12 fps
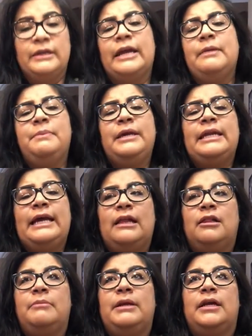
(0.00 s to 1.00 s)
can be an
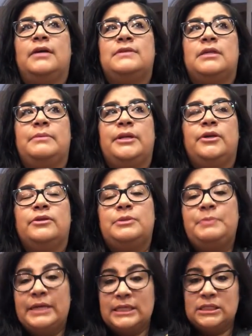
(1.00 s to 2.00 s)
element of somebody who
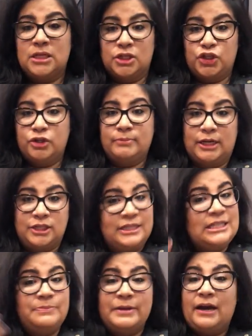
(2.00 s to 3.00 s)
speaks too much.
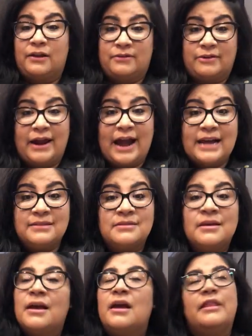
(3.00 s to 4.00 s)
They speak out of their ass.
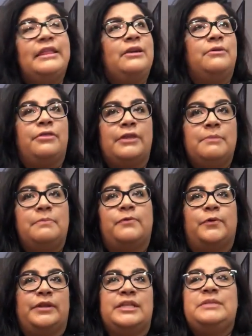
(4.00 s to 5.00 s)
They don't think
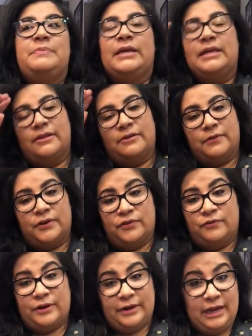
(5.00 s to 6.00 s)
before they speak. They're very,
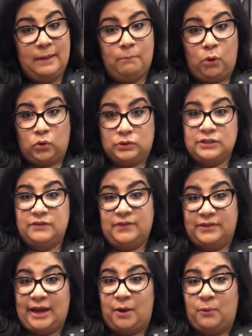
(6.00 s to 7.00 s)
very impulsive
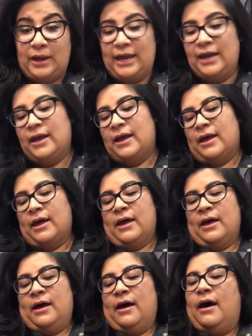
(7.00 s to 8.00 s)
in that way.
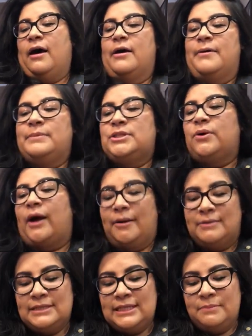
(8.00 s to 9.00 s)
Um, so I
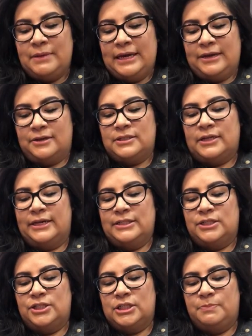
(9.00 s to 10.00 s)
would say my air
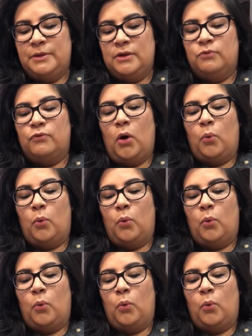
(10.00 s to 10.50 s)
signs is just be